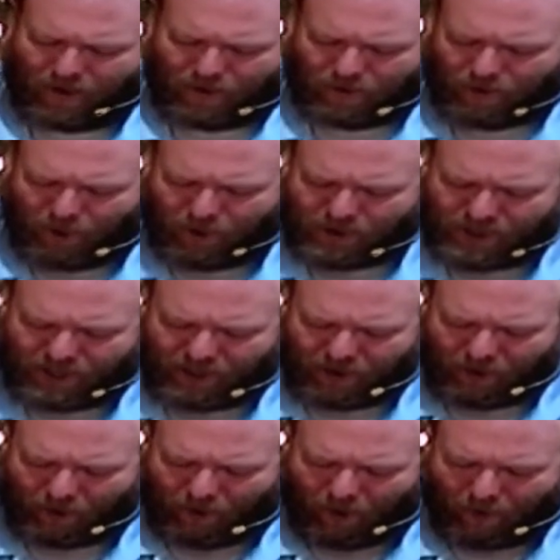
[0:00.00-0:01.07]
those that
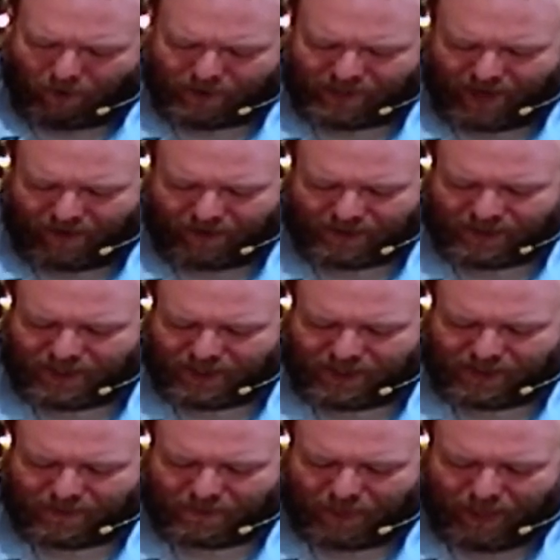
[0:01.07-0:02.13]
don't always have a sense
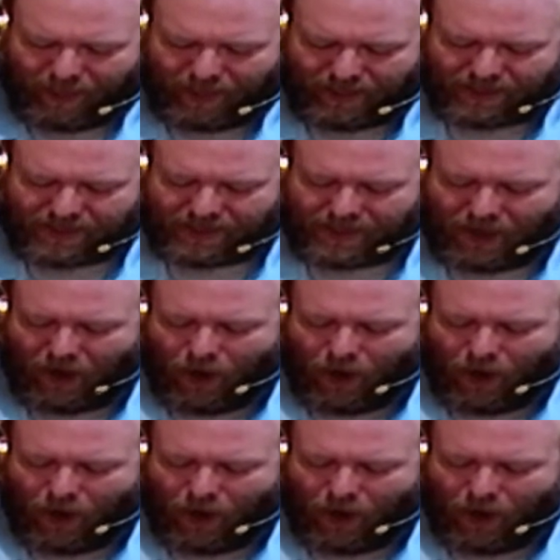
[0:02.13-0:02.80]
of peace,